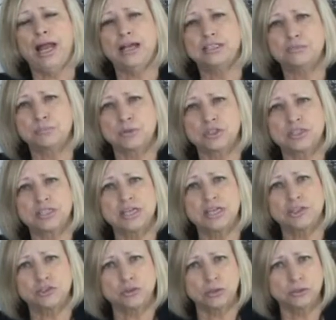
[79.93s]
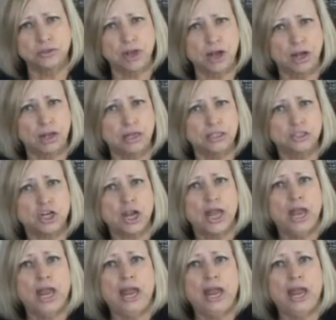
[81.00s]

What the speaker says: as procedural knowledge.